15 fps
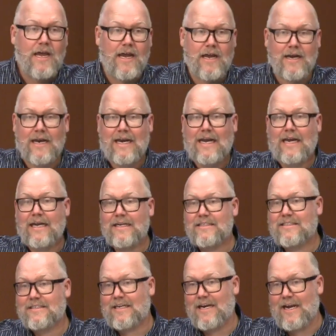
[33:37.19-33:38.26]
And it
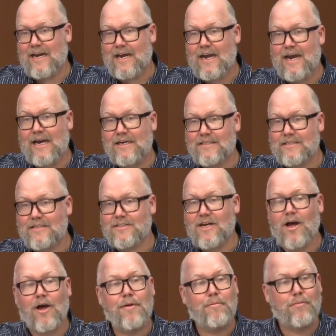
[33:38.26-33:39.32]
is today, guys. It's
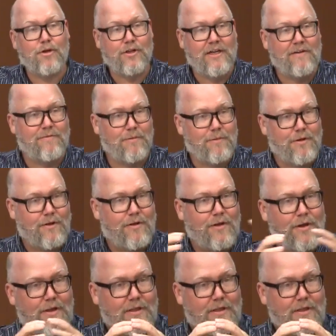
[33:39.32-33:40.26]
unbelievable,